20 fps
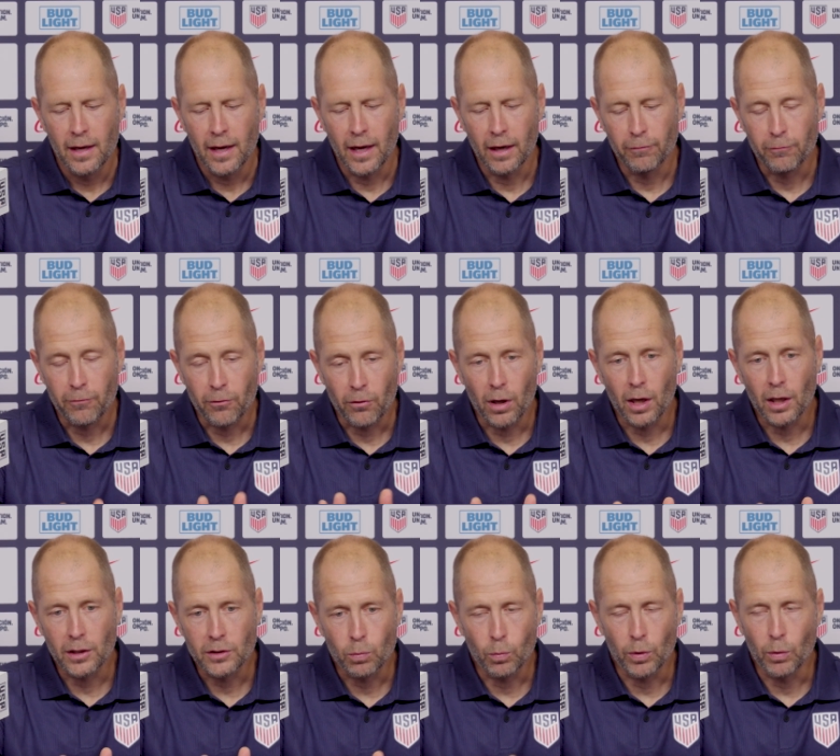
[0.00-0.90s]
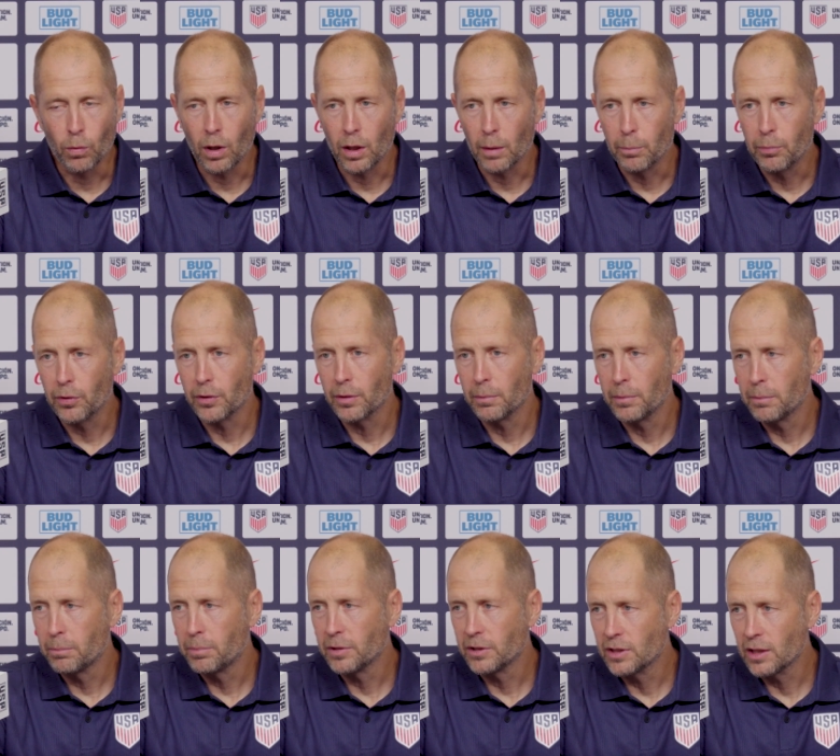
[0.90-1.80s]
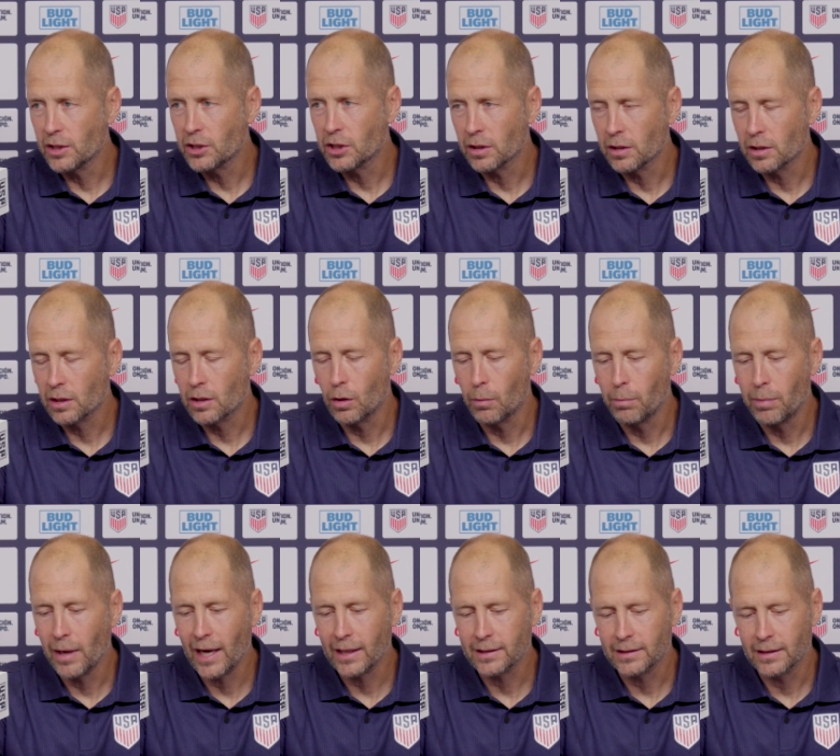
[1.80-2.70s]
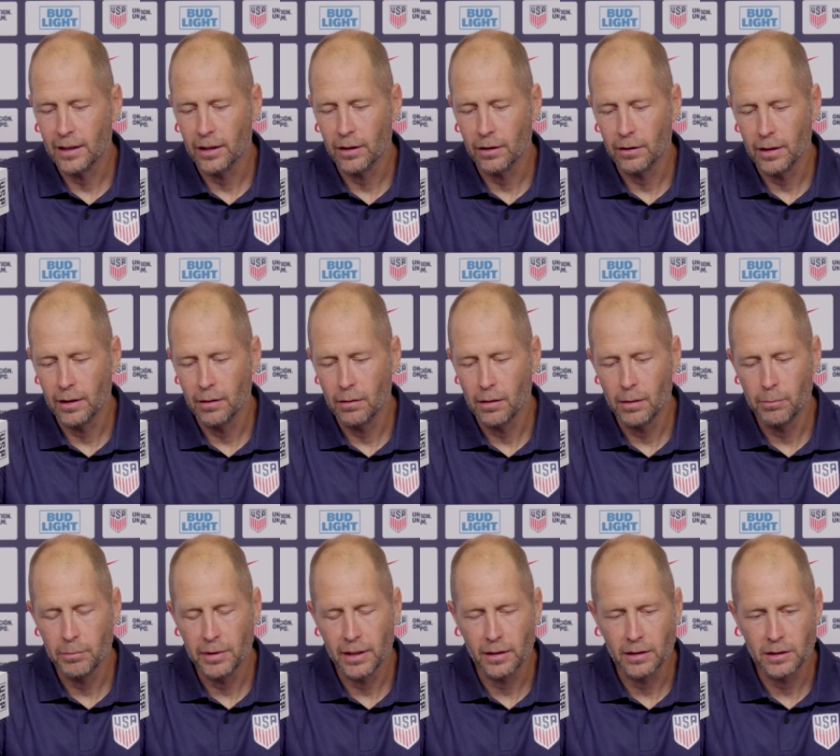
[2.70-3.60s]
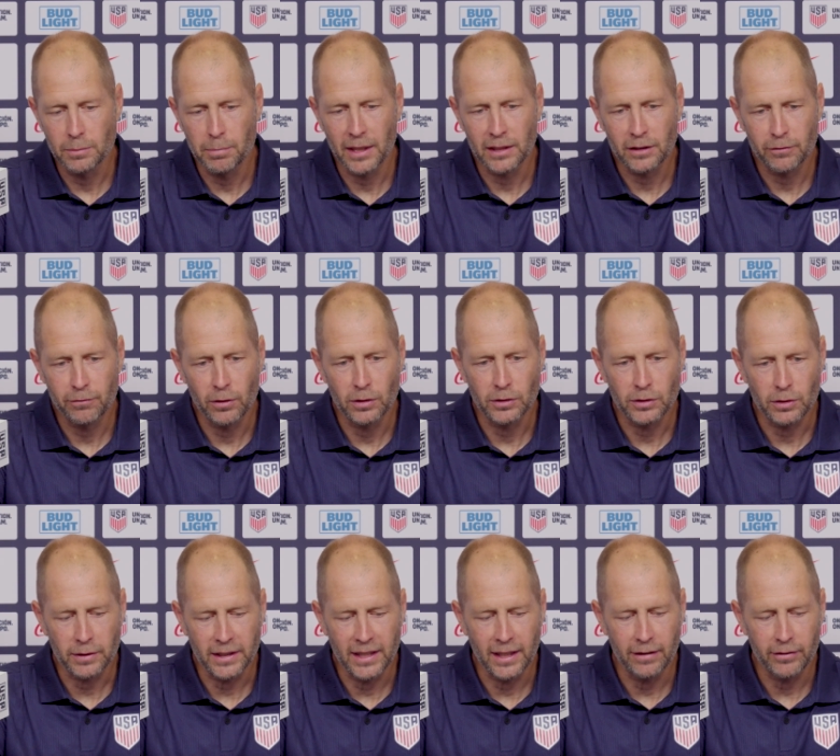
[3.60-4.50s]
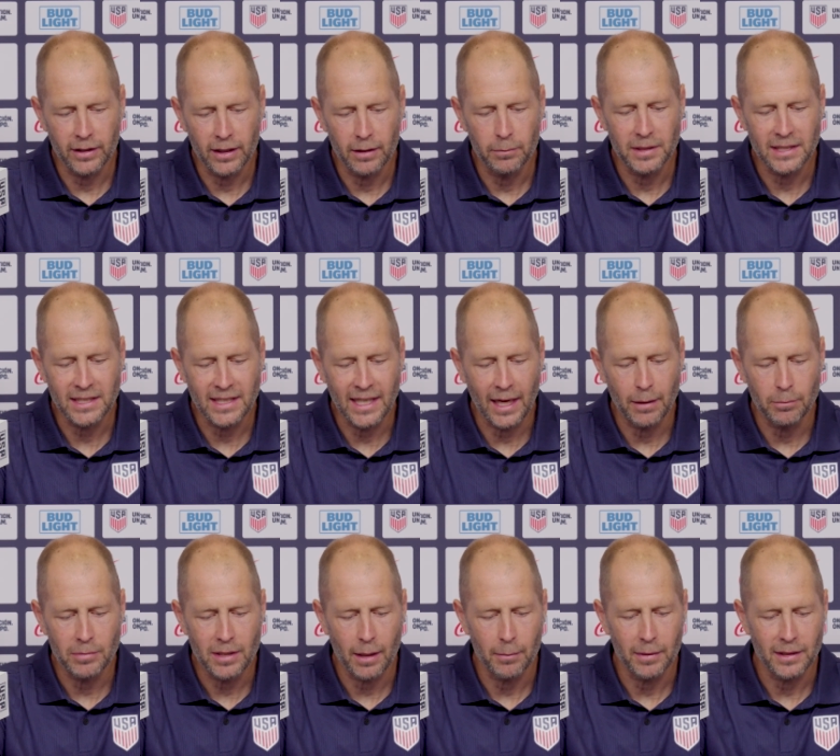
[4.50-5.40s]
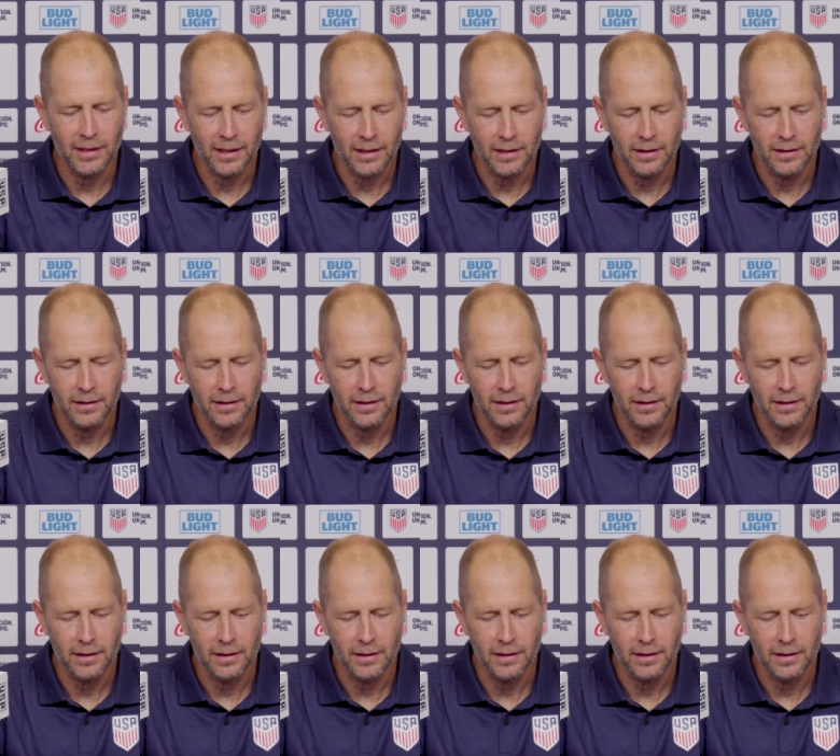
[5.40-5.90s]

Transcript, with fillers: And for us, we want to put him in position to go back there and, and be on his best foot. So giving him his game time, I think, is,